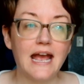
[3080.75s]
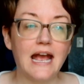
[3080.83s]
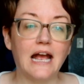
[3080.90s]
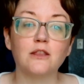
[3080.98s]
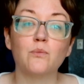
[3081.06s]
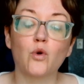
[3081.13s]

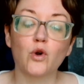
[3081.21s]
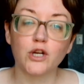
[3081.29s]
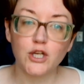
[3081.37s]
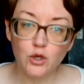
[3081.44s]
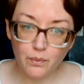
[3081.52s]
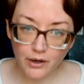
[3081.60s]
And the more
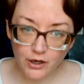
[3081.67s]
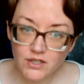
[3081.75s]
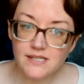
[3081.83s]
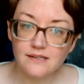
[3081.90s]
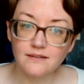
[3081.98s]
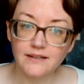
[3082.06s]
you
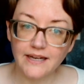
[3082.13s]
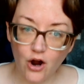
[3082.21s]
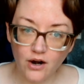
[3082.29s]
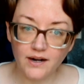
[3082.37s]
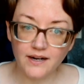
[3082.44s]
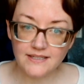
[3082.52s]
personally
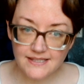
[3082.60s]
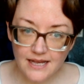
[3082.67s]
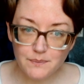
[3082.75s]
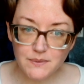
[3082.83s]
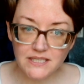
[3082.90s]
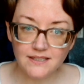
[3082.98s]
are
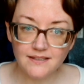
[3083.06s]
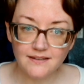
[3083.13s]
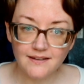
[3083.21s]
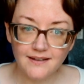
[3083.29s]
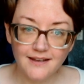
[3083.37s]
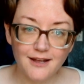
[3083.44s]
accepted,
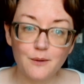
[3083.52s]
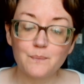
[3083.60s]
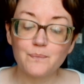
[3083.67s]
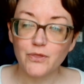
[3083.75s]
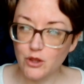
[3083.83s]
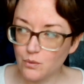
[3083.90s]

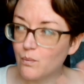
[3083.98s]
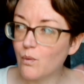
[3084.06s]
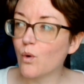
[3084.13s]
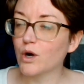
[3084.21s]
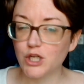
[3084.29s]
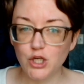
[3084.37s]
the
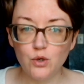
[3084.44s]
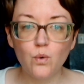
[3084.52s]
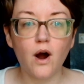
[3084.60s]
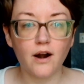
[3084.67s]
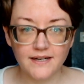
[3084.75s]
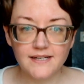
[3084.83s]
more you
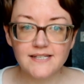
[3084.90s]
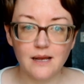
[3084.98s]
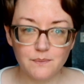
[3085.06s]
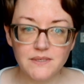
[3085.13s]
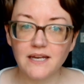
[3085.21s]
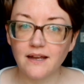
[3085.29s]
are
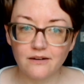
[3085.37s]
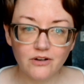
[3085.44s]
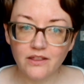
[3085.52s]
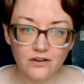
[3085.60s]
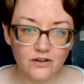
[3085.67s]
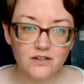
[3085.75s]
accepting of
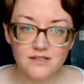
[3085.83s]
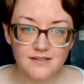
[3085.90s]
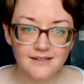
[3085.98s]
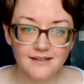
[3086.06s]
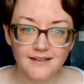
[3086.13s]
others.